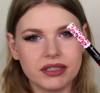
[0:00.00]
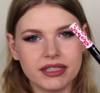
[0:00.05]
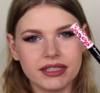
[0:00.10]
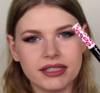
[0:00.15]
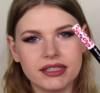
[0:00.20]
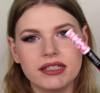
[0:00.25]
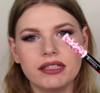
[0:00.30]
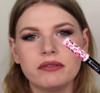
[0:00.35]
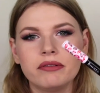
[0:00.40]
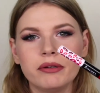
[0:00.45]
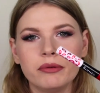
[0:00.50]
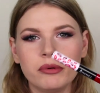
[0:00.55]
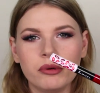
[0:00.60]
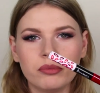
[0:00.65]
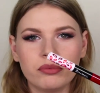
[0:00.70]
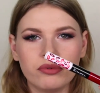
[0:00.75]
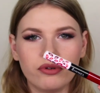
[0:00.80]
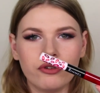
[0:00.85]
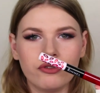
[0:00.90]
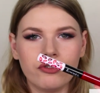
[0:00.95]
this is the
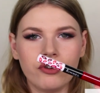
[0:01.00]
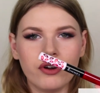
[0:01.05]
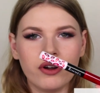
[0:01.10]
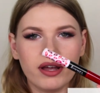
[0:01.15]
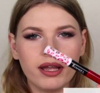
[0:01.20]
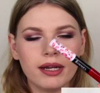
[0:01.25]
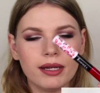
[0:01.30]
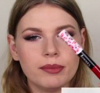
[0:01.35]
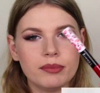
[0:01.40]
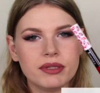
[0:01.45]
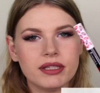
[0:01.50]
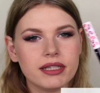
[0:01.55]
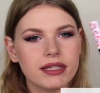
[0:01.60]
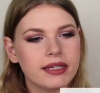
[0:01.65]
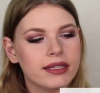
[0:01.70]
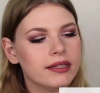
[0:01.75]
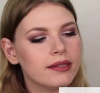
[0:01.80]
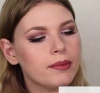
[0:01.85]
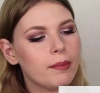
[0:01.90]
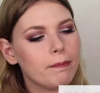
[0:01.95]
Rimmel Provoca Lips
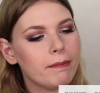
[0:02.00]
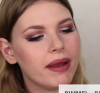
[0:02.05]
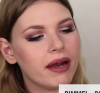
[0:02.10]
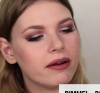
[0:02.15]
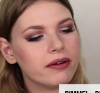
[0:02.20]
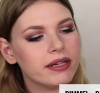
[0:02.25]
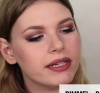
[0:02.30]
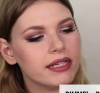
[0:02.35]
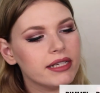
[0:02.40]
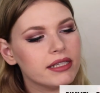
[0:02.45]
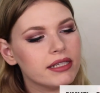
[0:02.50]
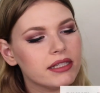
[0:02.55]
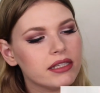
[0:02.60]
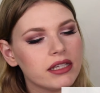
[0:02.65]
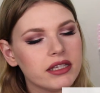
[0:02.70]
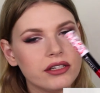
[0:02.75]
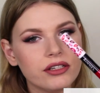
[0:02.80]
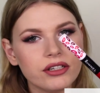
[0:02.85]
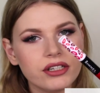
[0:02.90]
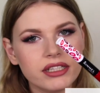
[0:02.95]
in Berry
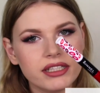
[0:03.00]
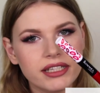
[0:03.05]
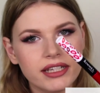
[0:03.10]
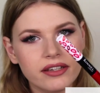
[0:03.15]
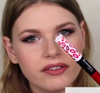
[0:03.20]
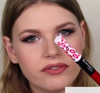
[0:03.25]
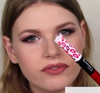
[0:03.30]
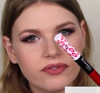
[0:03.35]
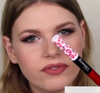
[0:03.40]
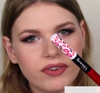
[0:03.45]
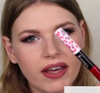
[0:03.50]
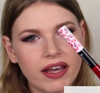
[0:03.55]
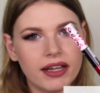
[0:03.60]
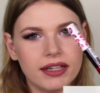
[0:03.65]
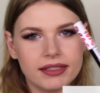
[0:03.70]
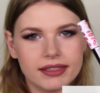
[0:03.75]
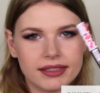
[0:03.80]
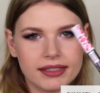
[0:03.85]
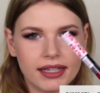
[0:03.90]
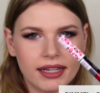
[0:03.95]
Seductive,
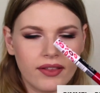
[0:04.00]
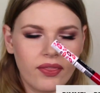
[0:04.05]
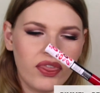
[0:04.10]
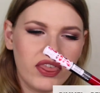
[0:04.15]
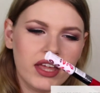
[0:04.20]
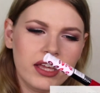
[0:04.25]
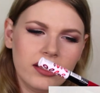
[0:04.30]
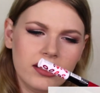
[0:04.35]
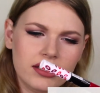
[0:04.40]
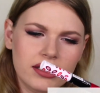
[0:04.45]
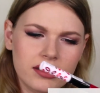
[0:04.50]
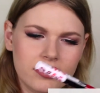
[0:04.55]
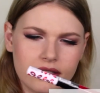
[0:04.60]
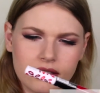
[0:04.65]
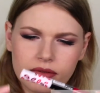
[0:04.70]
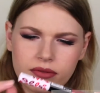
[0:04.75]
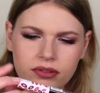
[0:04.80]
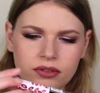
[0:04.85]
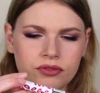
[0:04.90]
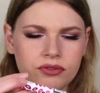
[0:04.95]
and I think this
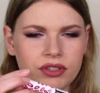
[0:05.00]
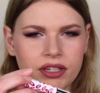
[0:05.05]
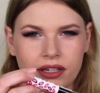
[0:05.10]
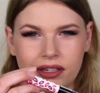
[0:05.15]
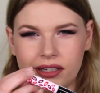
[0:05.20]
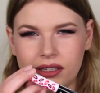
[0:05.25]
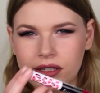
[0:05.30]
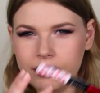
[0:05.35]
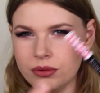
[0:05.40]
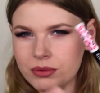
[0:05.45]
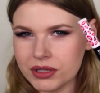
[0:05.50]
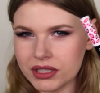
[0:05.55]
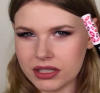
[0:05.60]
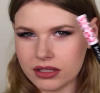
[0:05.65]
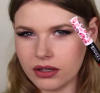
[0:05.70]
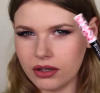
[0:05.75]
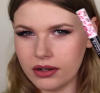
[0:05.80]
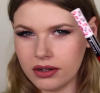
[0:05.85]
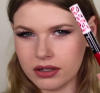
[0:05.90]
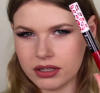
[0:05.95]
is one of their newest
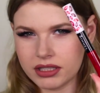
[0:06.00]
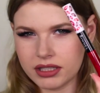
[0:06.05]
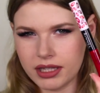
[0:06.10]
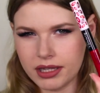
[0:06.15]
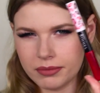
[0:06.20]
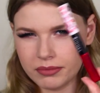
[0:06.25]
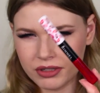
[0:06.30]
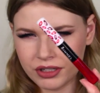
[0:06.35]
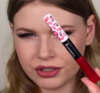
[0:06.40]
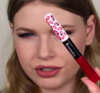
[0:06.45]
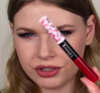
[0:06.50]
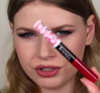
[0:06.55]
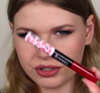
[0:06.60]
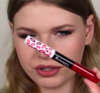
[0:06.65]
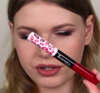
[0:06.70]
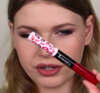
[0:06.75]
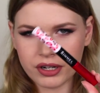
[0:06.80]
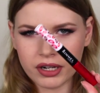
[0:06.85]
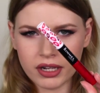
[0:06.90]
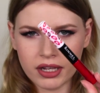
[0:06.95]
colors, I'm not
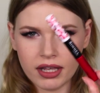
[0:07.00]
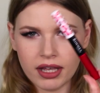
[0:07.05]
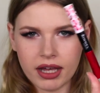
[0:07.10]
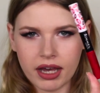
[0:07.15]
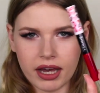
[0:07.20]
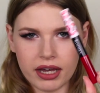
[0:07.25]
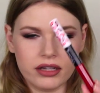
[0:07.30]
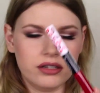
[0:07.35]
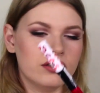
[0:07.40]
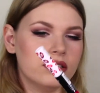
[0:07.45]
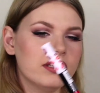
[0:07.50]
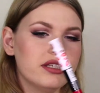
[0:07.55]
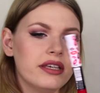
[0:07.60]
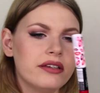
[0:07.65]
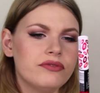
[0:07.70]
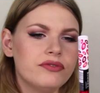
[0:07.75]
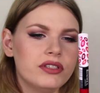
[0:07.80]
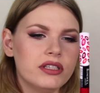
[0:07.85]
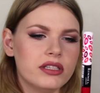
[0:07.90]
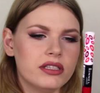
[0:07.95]
sure. I got
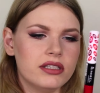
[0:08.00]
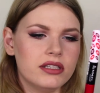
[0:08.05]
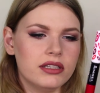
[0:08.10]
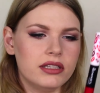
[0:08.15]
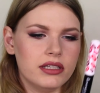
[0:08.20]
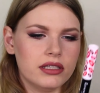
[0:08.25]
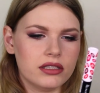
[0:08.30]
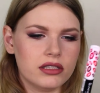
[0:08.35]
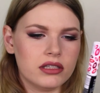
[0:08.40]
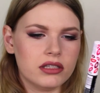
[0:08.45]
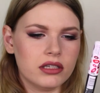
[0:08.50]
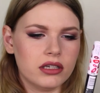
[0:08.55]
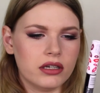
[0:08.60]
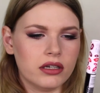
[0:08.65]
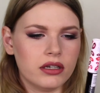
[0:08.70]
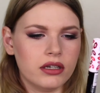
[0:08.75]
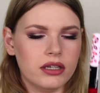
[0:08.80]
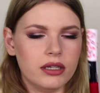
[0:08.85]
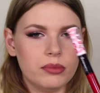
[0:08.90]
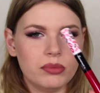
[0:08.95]
gifted this
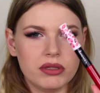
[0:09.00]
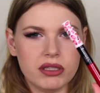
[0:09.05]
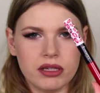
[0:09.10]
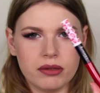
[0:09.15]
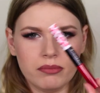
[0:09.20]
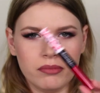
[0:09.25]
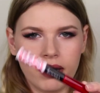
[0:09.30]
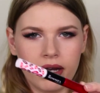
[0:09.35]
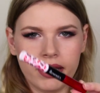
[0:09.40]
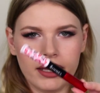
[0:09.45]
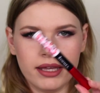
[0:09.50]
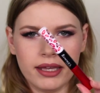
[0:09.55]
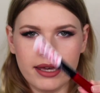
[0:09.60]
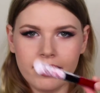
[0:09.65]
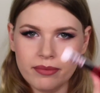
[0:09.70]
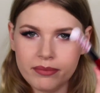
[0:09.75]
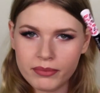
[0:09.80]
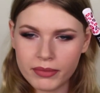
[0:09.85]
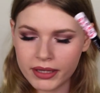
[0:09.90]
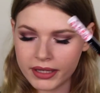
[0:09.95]
lipstick by
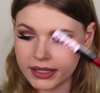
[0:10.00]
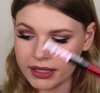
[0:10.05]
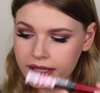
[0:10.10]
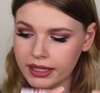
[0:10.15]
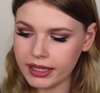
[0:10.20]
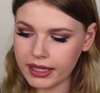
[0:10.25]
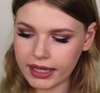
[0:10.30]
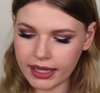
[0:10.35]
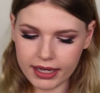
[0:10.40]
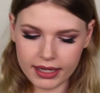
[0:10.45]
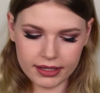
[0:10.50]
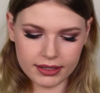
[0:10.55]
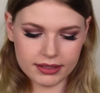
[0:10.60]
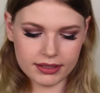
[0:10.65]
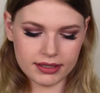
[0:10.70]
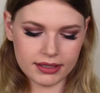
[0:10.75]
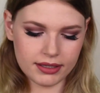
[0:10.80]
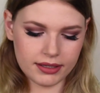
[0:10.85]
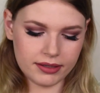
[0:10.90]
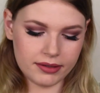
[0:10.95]
Kim,
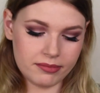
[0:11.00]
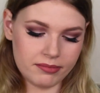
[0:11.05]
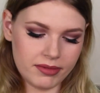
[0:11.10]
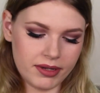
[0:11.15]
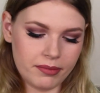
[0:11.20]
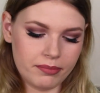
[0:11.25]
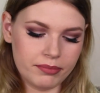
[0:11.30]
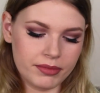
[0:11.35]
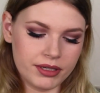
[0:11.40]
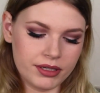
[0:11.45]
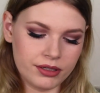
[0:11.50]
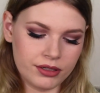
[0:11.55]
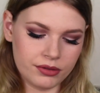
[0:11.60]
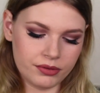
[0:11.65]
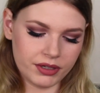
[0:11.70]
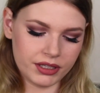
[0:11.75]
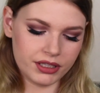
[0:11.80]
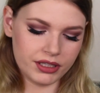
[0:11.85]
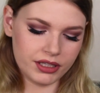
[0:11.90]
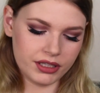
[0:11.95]
and let me
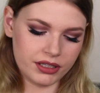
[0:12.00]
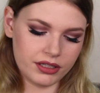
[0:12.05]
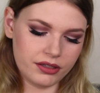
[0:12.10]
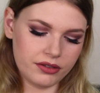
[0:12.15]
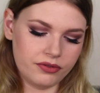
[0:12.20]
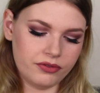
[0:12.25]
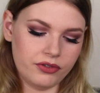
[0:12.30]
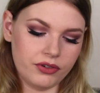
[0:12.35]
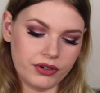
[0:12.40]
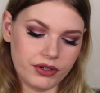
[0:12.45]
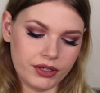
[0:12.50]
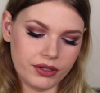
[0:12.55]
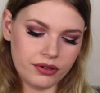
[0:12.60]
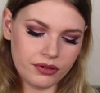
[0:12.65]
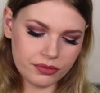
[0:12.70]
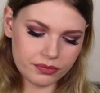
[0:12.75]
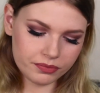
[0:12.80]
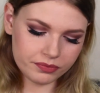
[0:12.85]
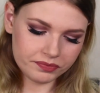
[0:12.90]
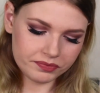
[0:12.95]
swatch it for
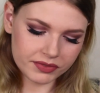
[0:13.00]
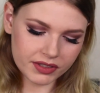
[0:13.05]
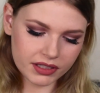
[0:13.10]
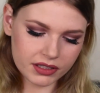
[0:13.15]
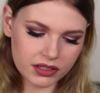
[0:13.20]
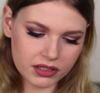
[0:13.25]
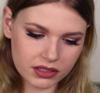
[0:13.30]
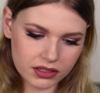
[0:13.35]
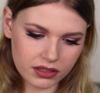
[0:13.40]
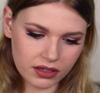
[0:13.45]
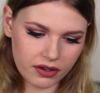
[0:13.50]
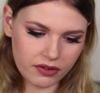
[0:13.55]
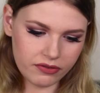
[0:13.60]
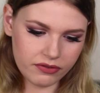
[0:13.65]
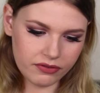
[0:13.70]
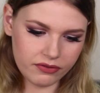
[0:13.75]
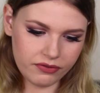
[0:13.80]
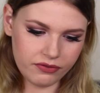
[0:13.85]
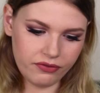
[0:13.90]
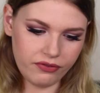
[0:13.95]
you. This is a
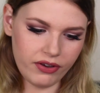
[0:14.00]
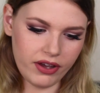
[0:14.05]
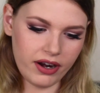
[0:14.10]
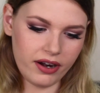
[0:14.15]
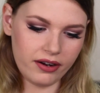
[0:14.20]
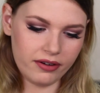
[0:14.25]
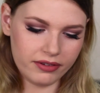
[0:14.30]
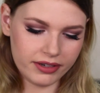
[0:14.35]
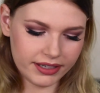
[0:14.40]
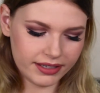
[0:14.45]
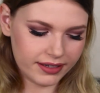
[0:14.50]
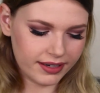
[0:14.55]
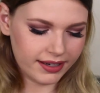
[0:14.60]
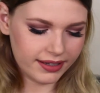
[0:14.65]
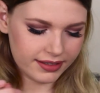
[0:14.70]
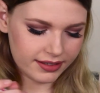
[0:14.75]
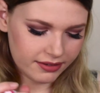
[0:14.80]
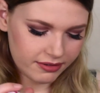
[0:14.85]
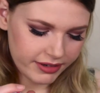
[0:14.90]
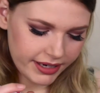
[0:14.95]
very
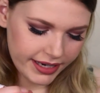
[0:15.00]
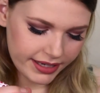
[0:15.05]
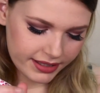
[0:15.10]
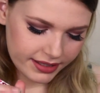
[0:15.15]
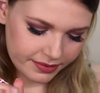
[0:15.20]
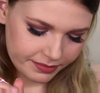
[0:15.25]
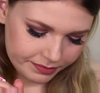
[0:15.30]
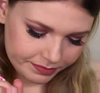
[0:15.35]
nice red,